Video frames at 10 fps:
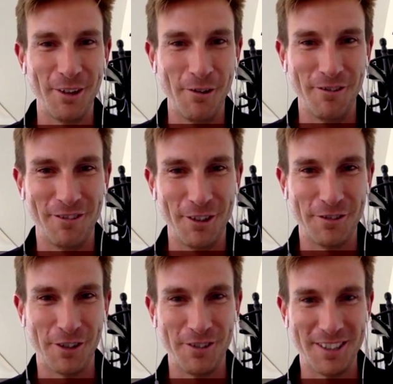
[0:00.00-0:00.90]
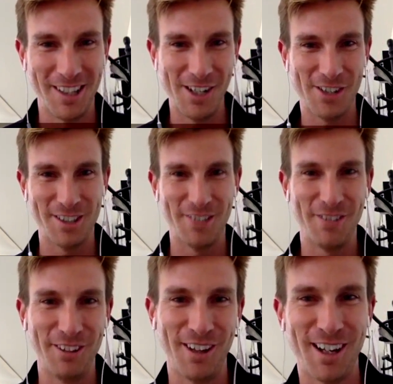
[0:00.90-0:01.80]
of, of conversations, a
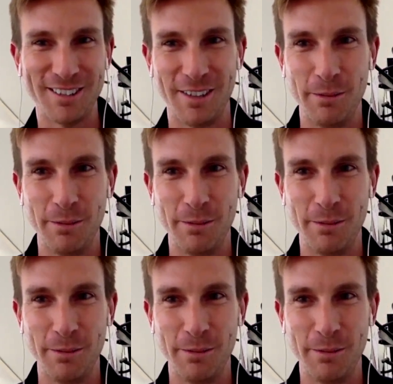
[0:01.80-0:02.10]
few laughs,